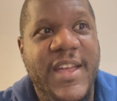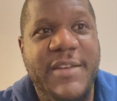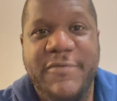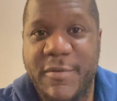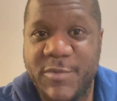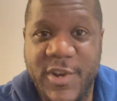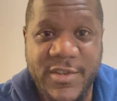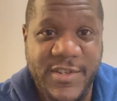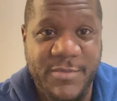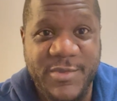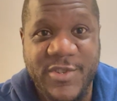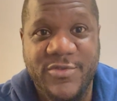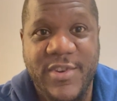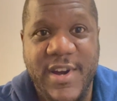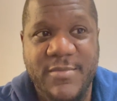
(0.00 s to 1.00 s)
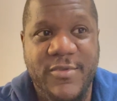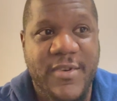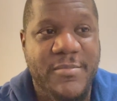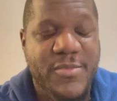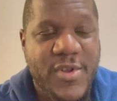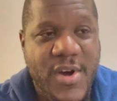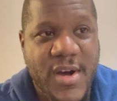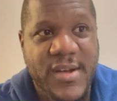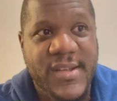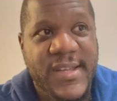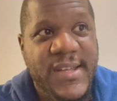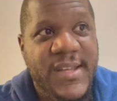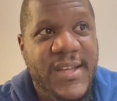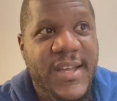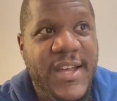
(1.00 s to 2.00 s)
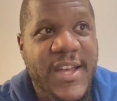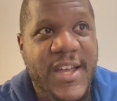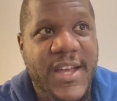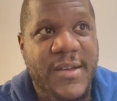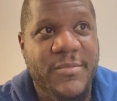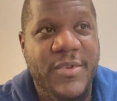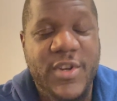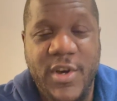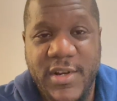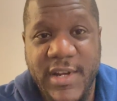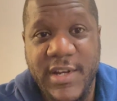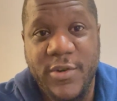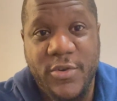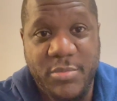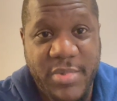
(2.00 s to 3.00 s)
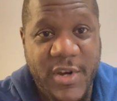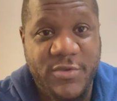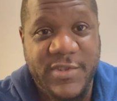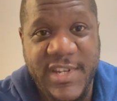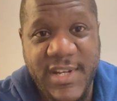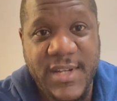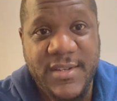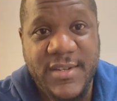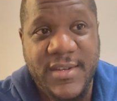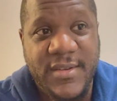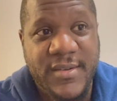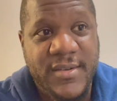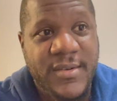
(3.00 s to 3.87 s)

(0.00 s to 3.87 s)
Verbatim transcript: if I'm not subscribed or I'm not um, got the little bell ticked,